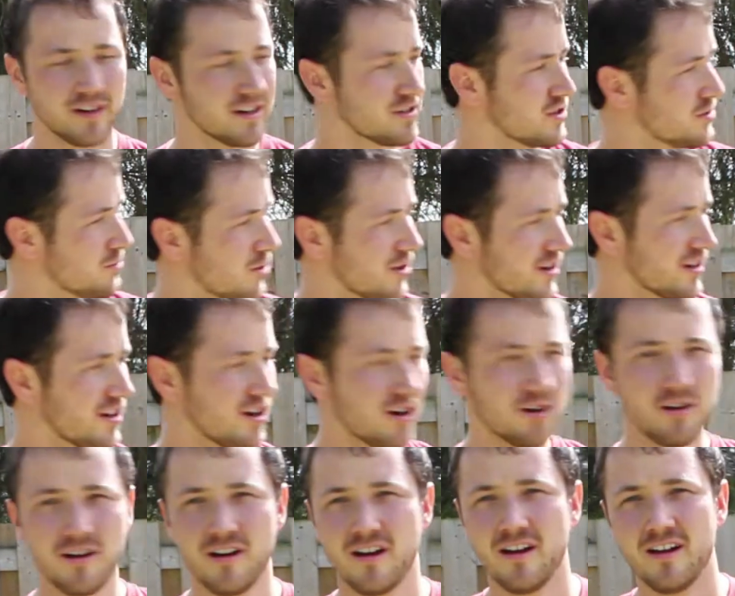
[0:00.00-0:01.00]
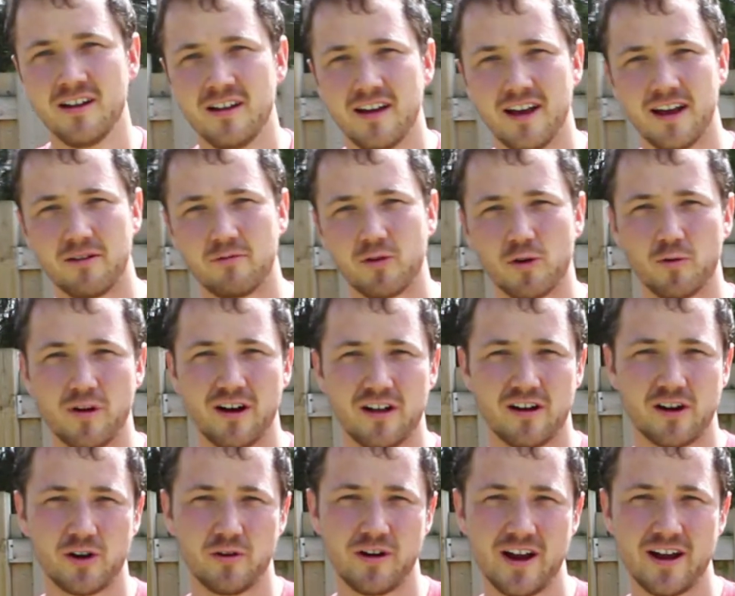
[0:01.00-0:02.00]
got 2 more to go, and we're well on
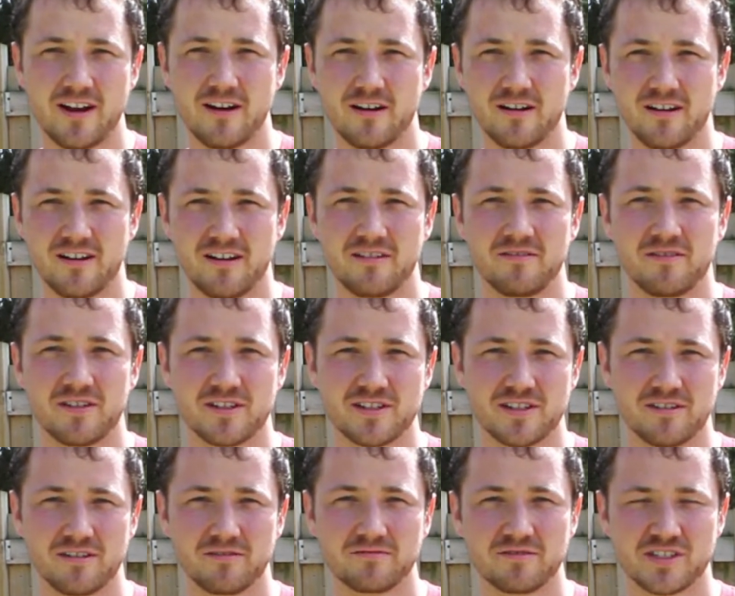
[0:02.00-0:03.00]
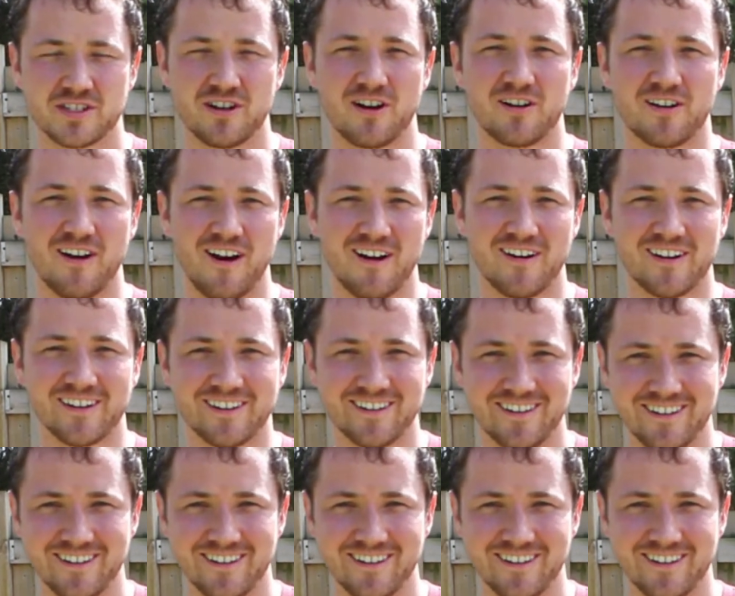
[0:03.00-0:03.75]
our way here to start gardening.